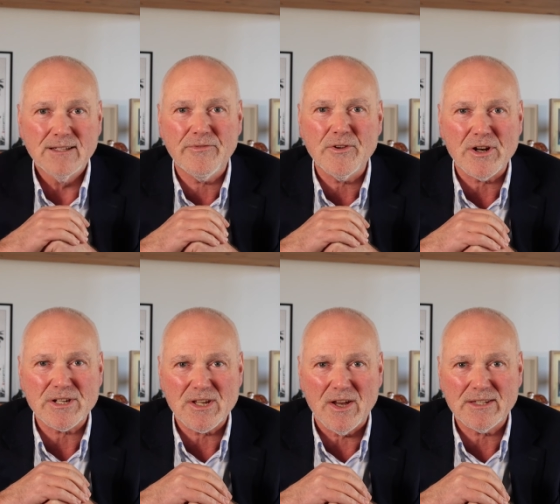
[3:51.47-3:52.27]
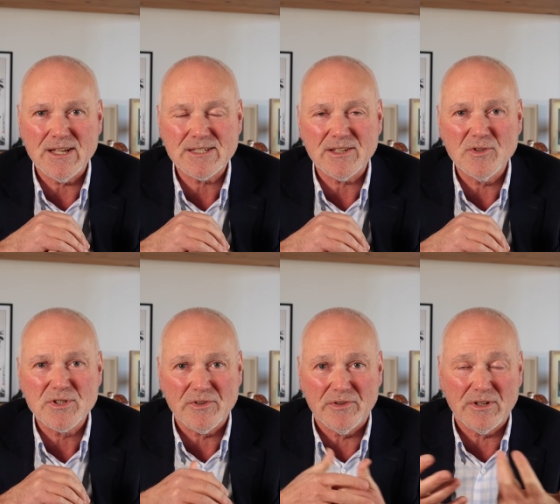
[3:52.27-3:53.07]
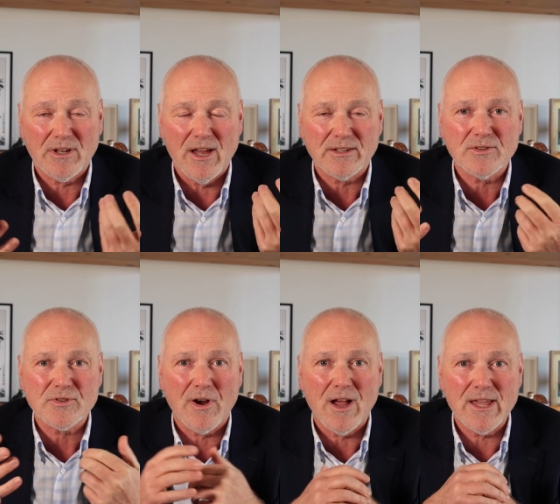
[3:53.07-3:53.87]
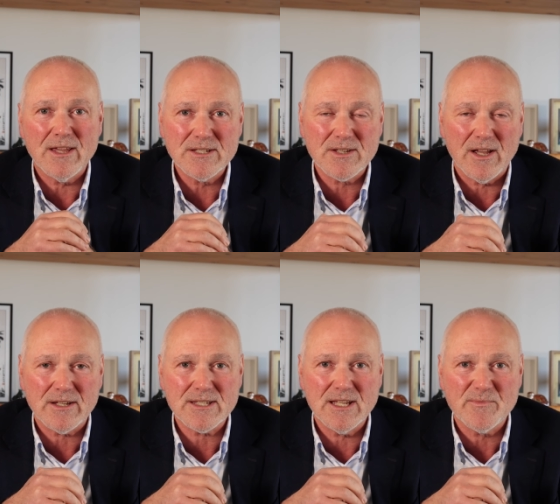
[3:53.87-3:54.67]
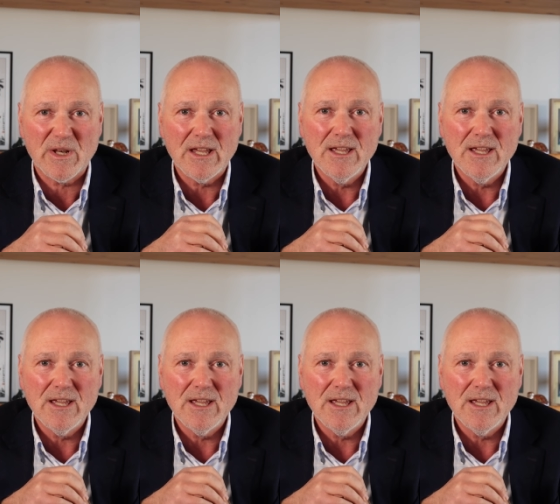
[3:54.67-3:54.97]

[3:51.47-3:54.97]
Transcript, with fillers: If you're not a psych testing user and you'd like to try psych assessment,